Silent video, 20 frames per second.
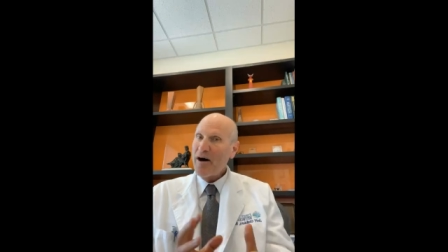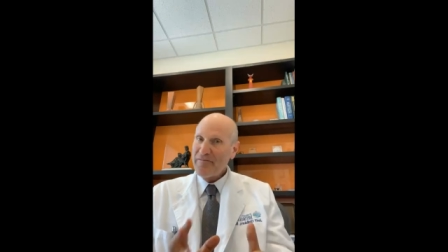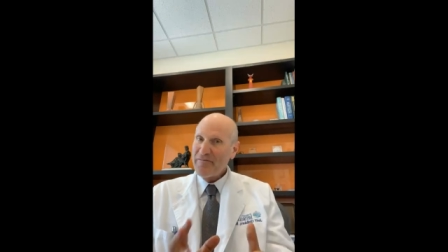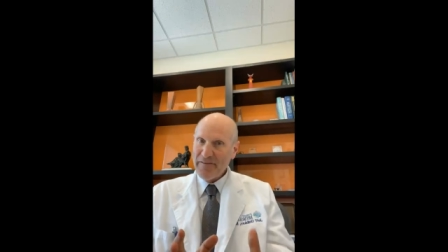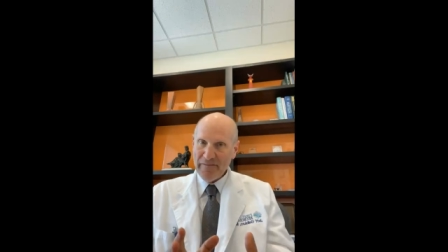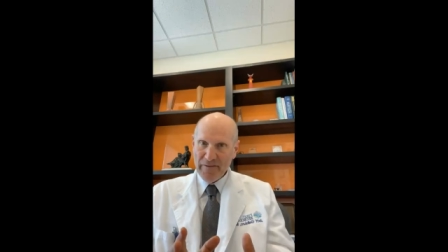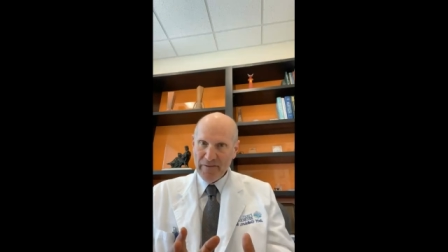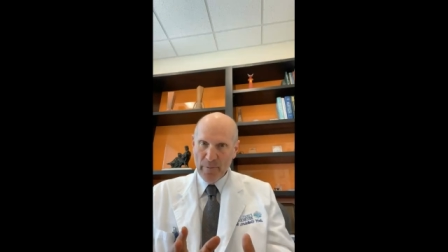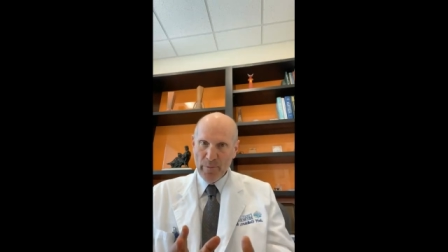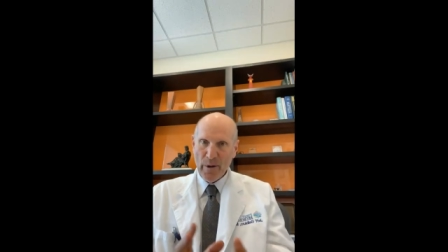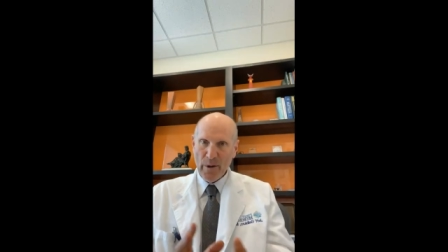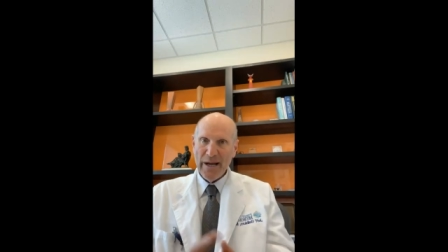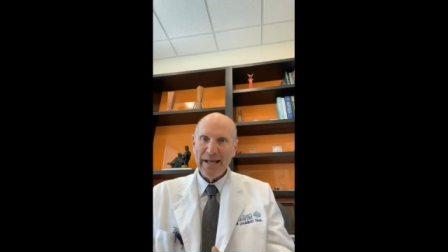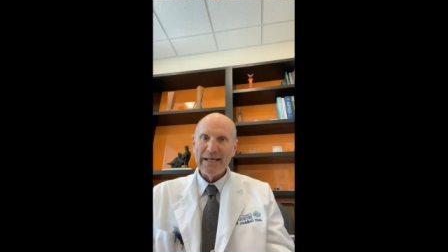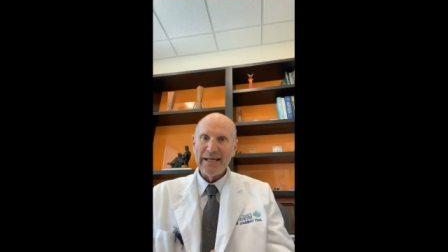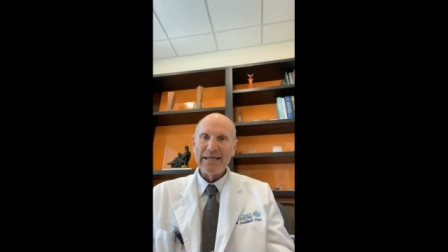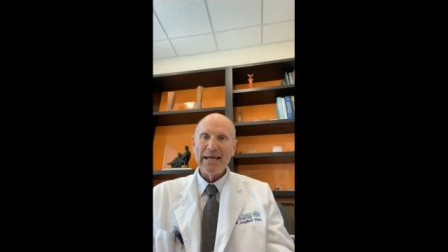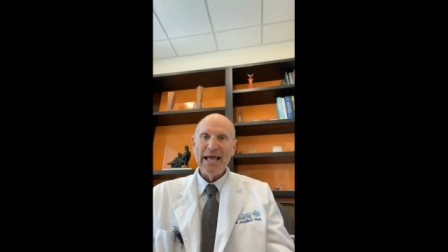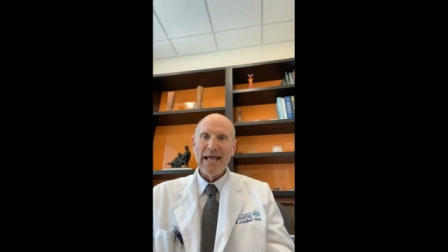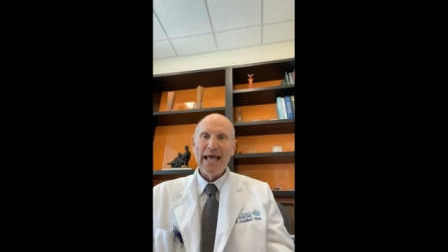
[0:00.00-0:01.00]
off of the
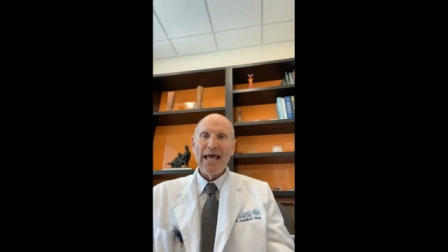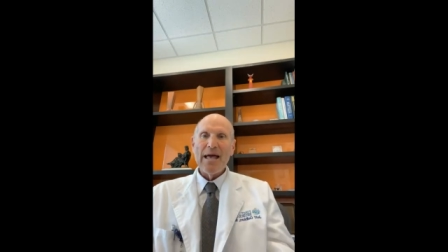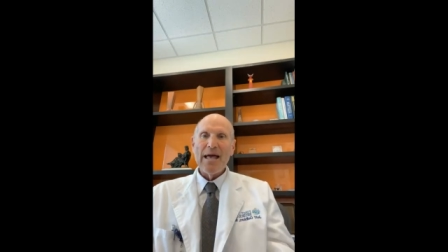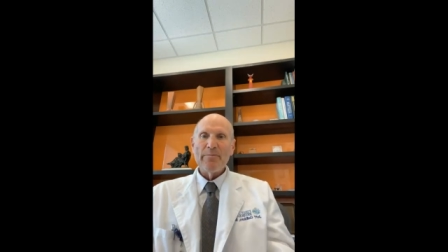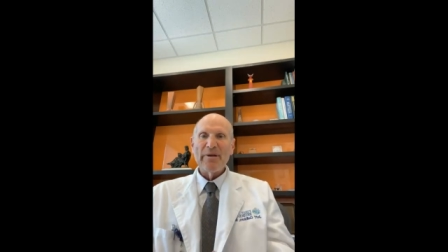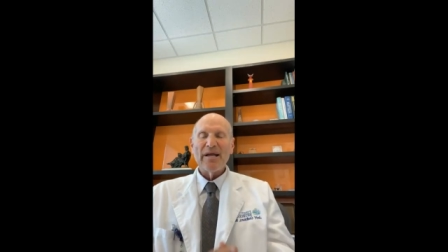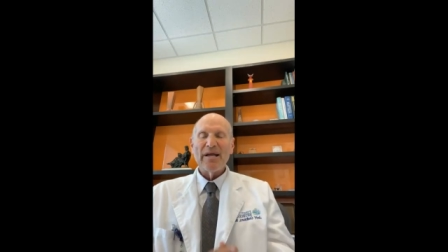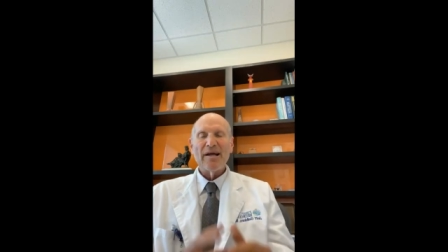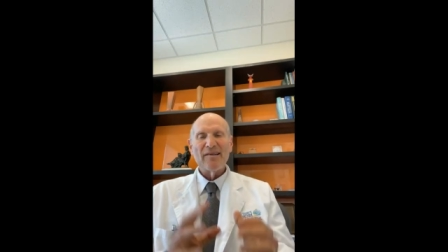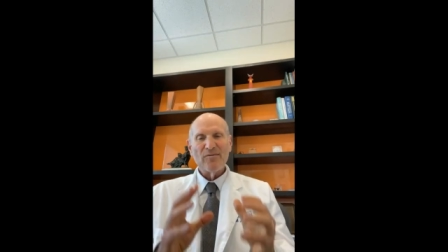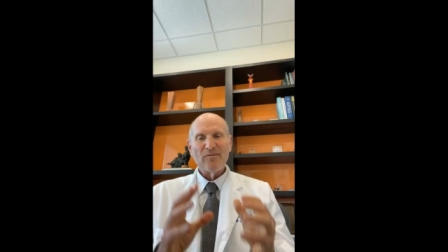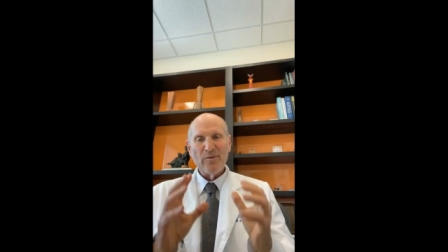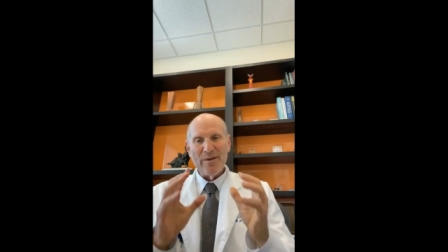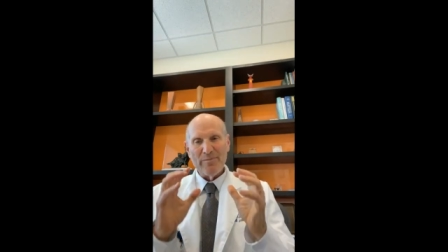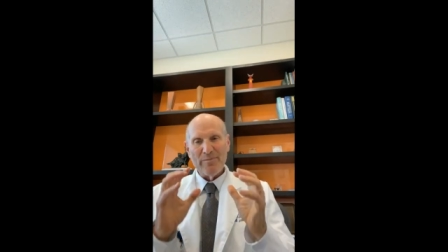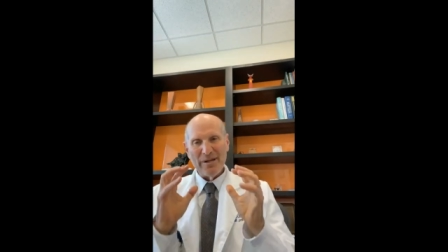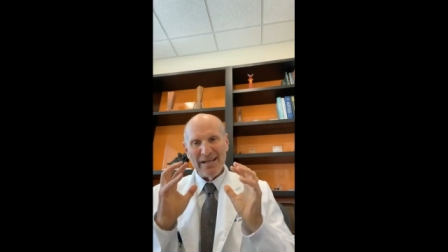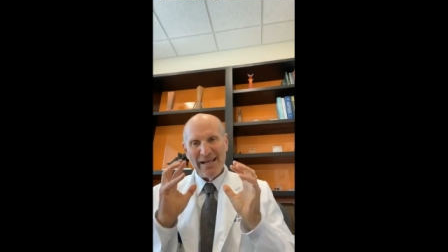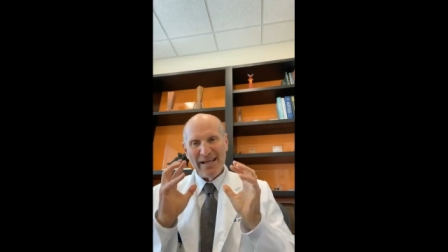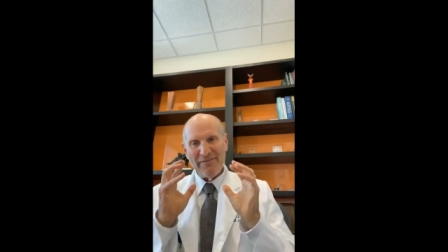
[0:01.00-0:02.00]
brain because
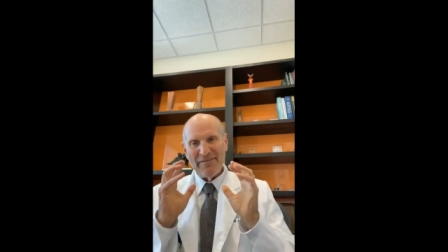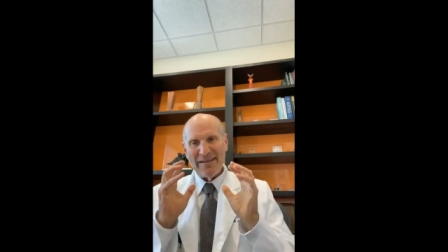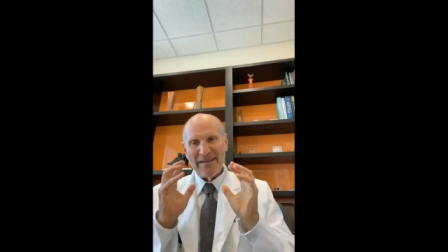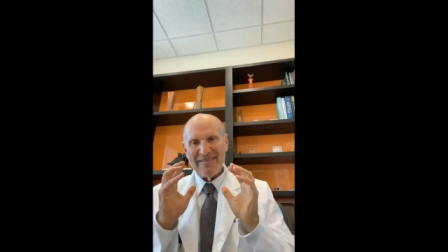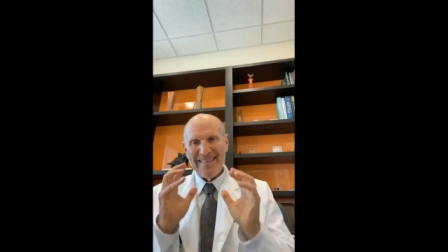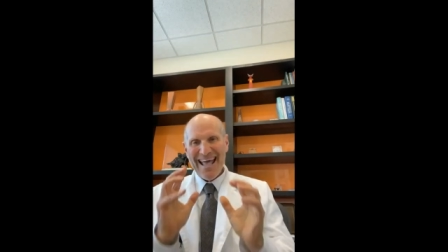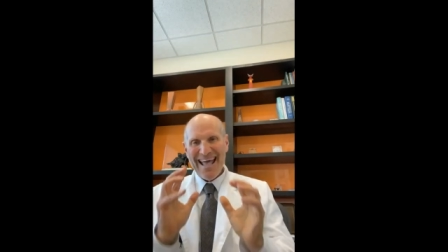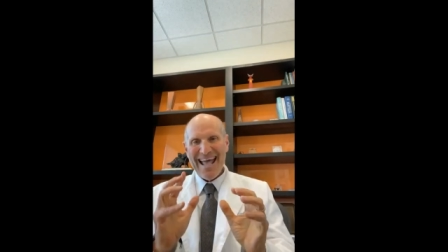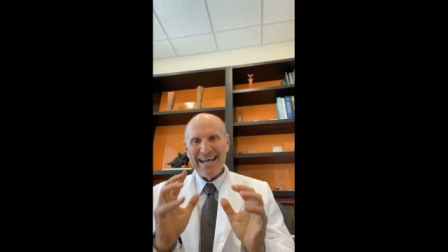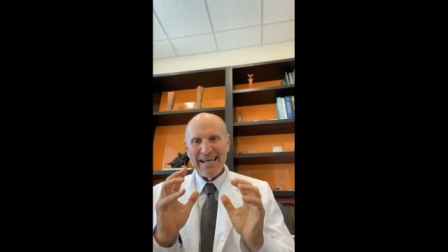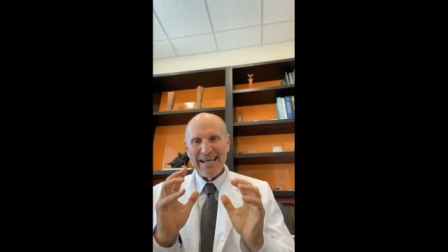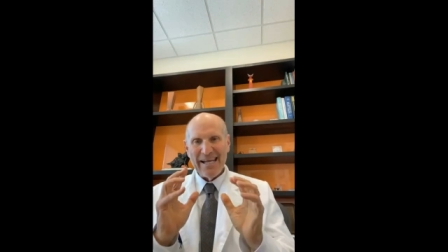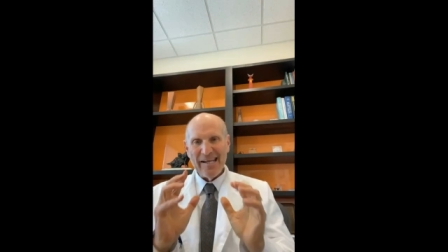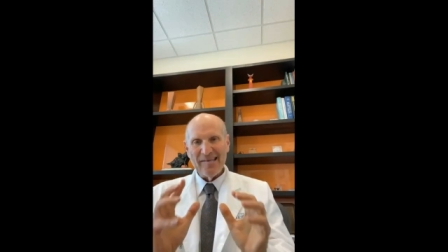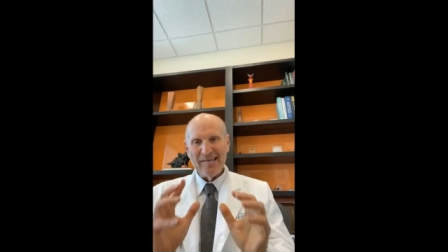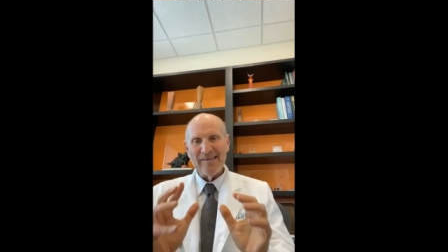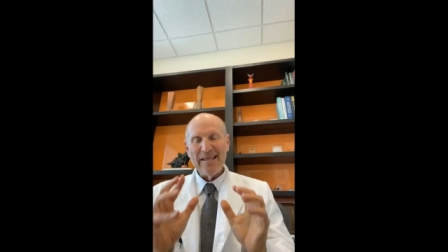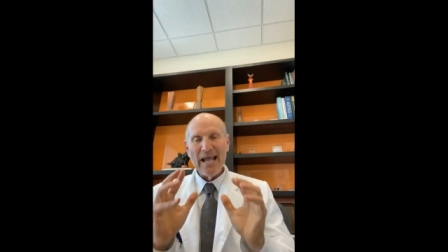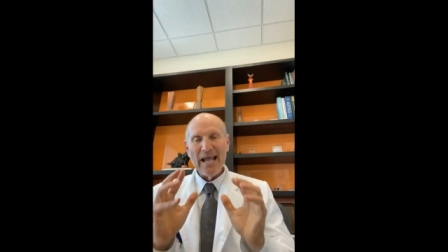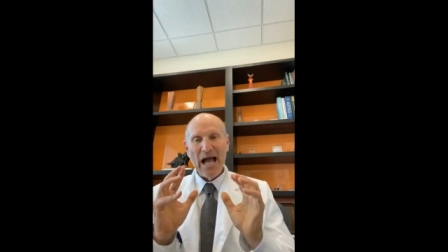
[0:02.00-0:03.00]
we believe that that
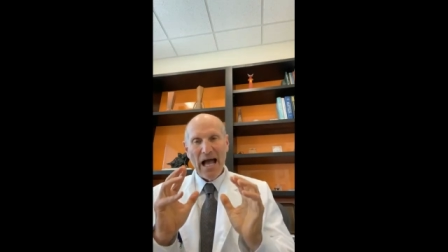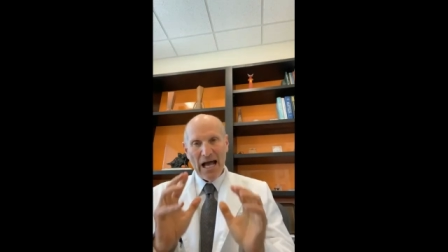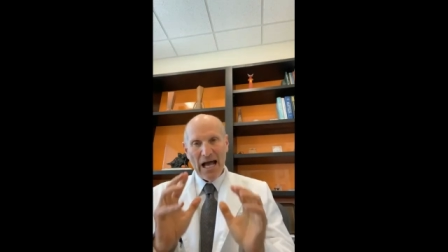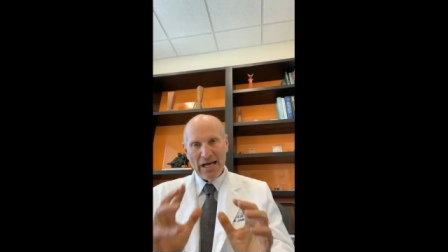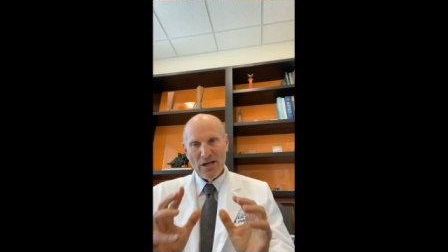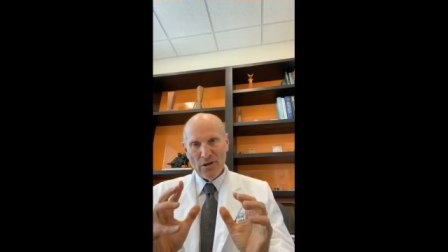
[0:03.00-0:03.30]
is the